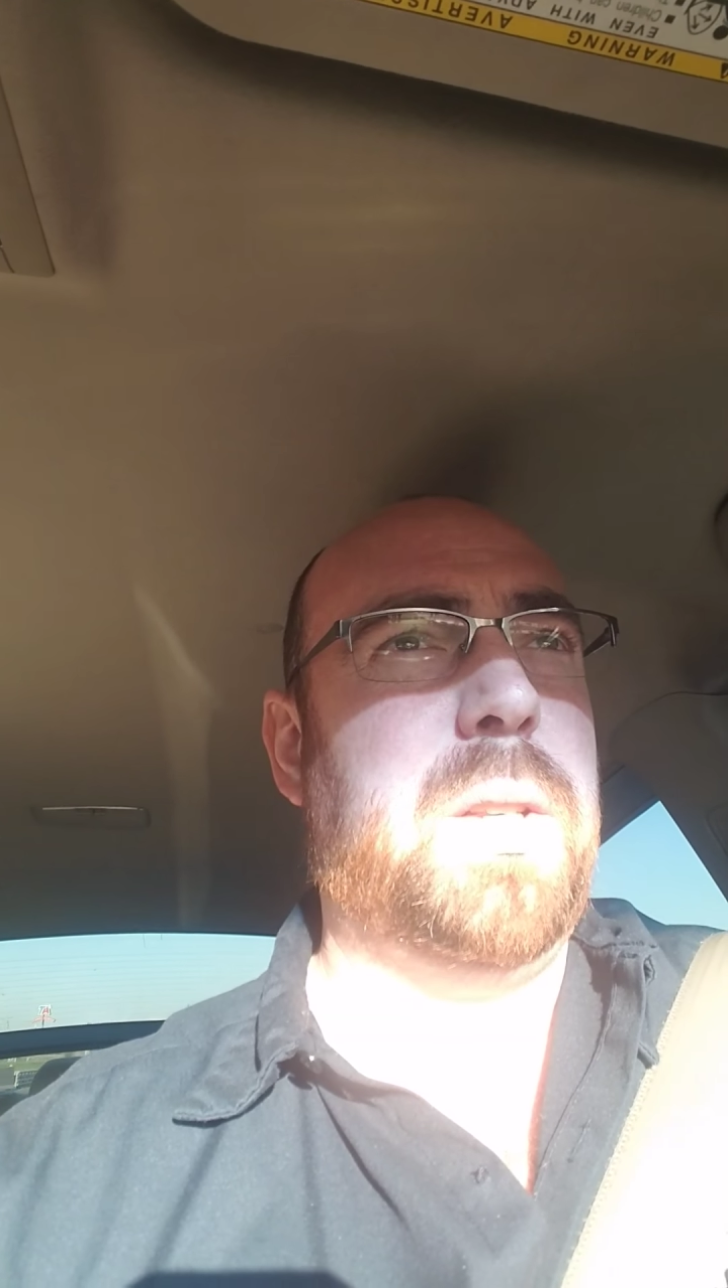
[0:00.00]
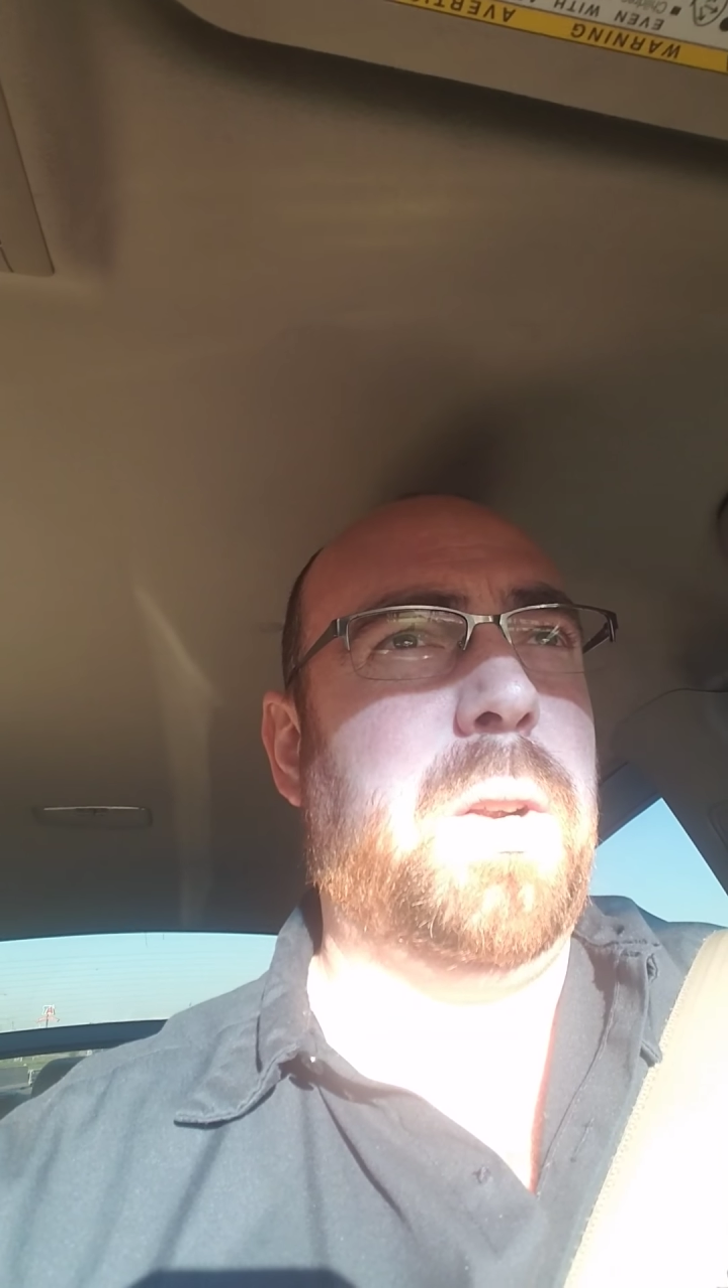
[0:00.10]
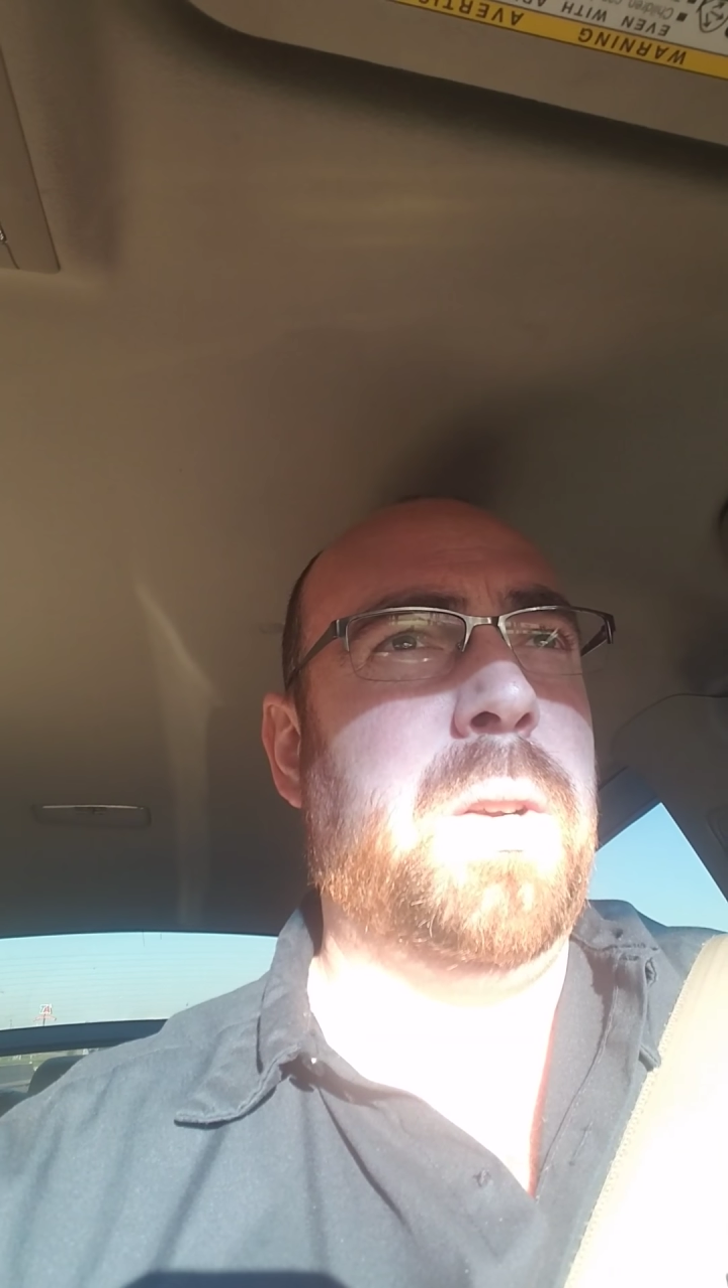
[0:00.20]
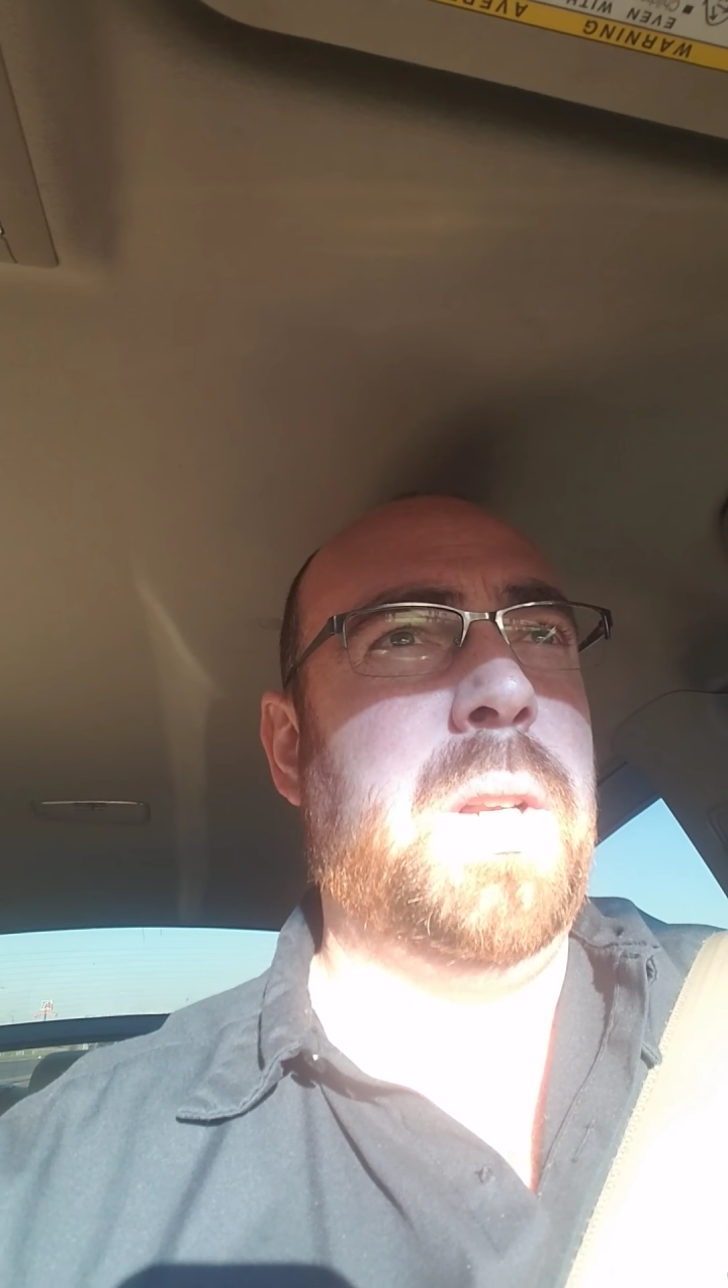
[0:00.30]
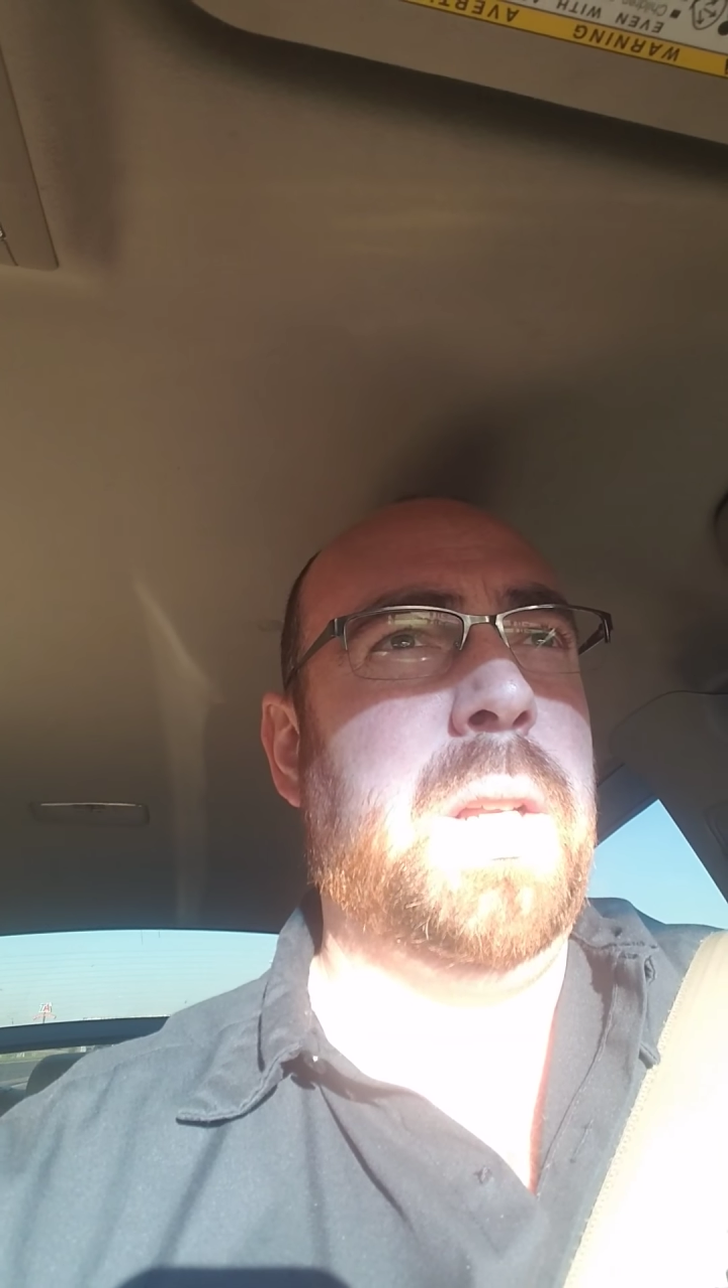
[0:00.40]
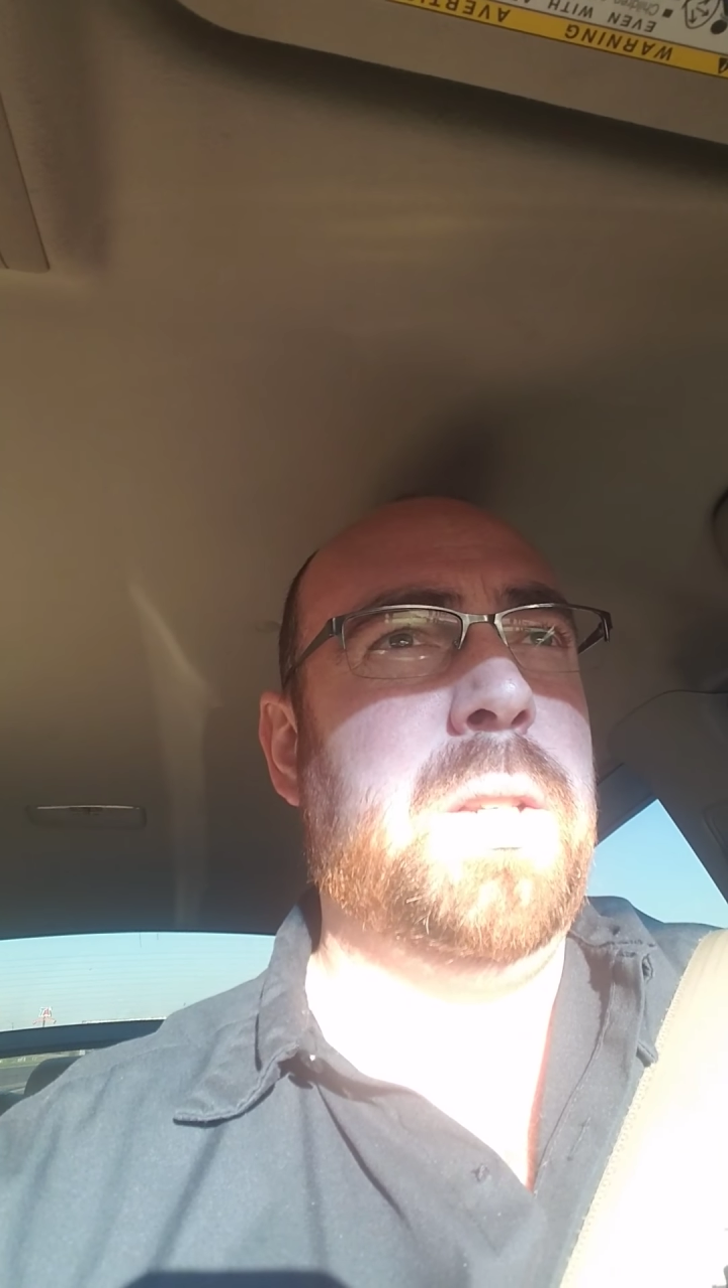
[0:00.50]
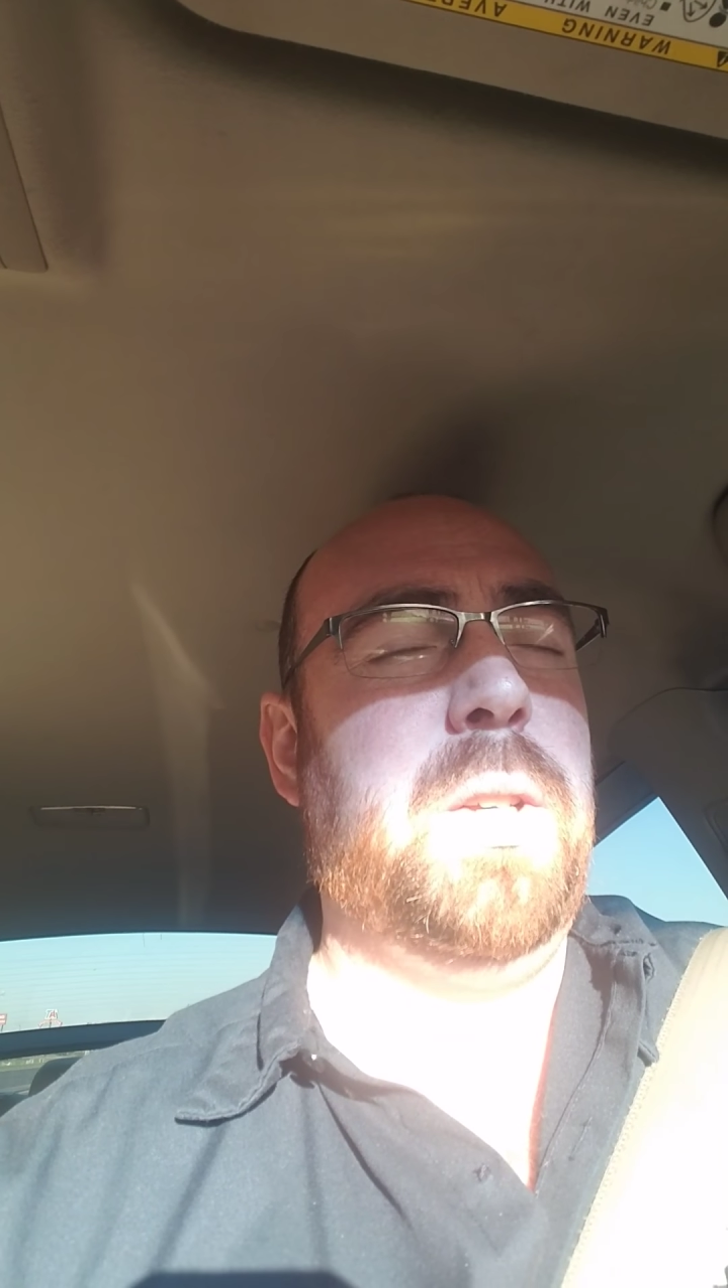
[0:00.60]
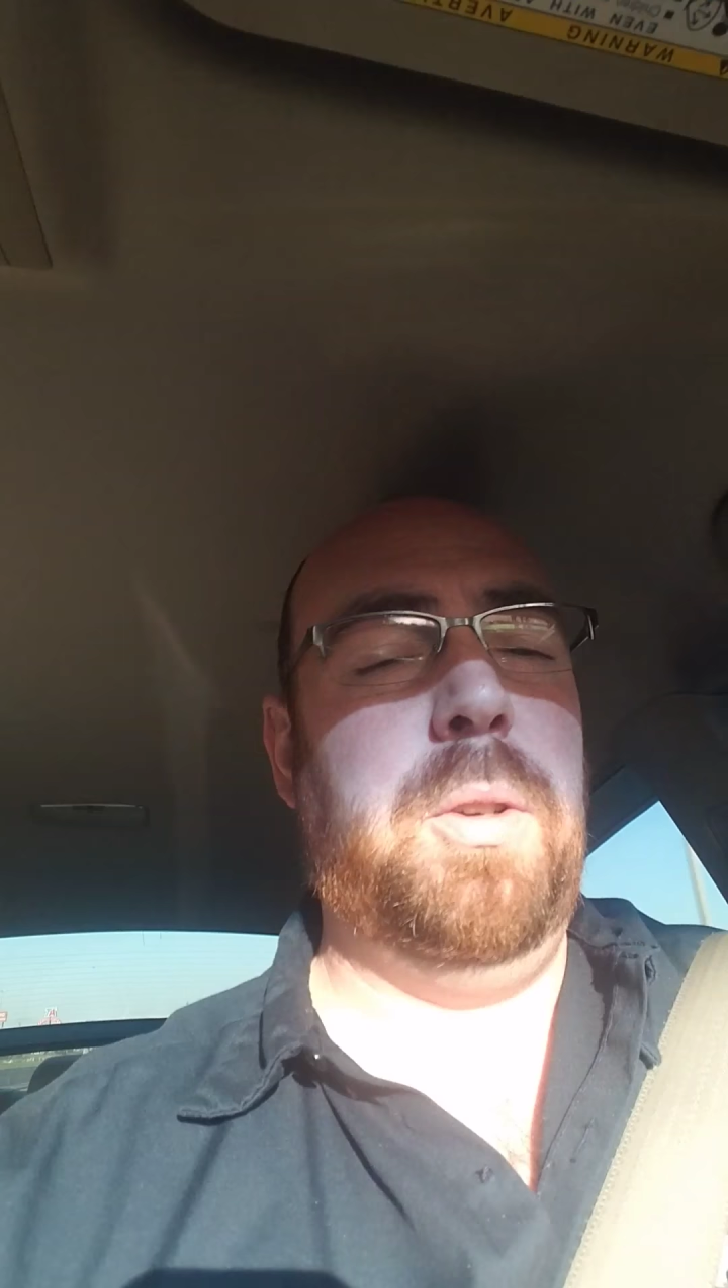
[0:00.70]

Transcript: turned into